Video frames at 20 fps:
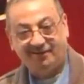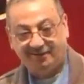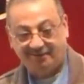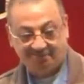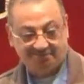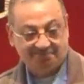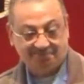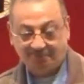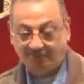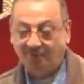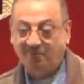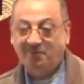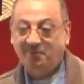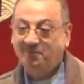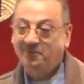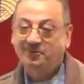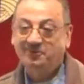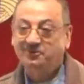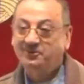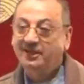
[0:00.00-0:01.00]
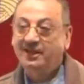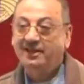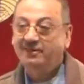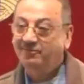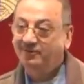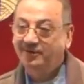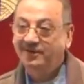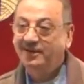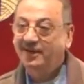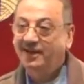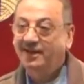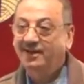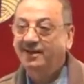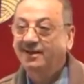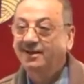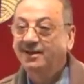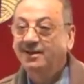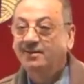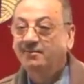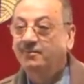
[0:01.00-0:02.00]
Probably you say every day.
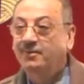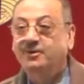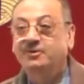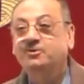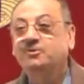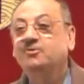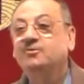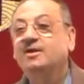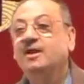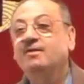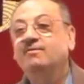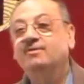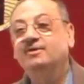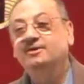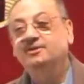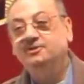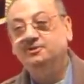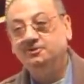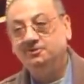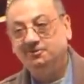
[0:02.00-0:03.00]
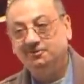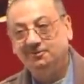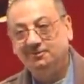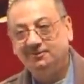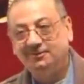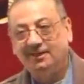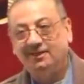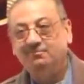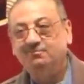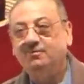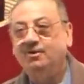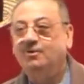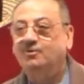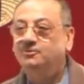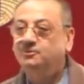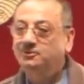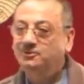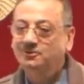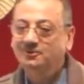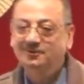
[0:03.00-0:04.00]
But you never knew that
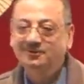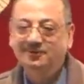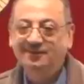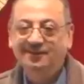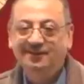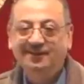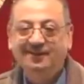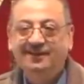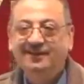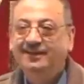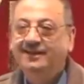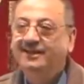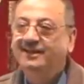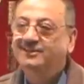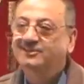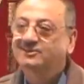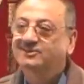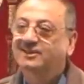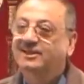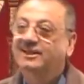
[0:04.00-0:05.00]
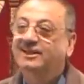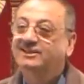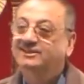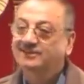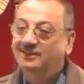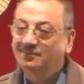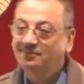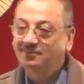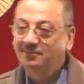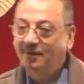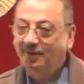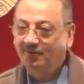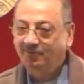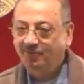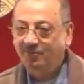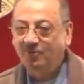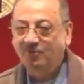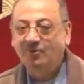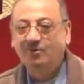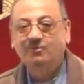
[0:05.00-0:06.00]
mawjud is the ism
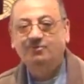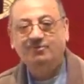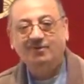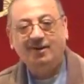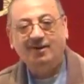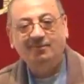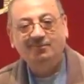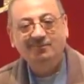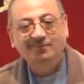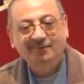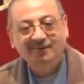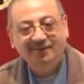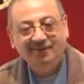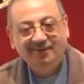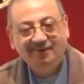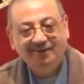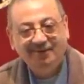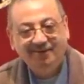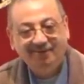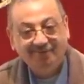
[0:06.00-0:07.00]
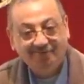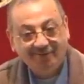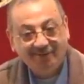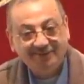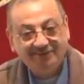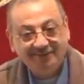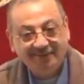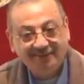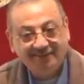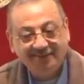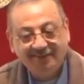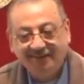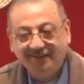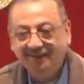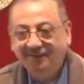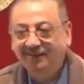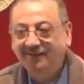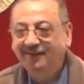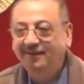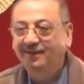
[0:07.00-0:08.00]
maf'ul from wajada.
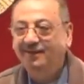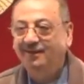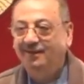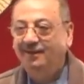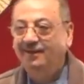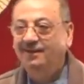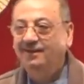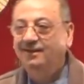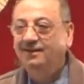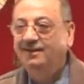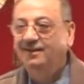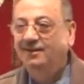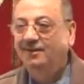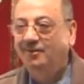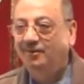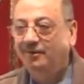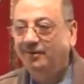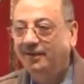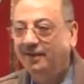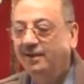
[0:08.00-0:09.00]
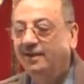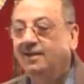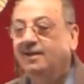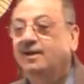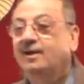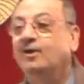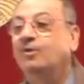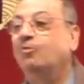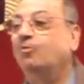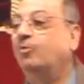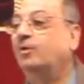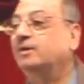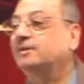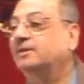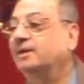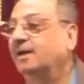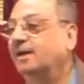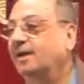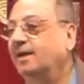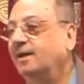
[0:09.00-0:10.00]
Huh? Okay.
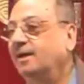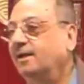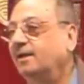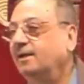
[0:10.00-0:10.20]
Wada'a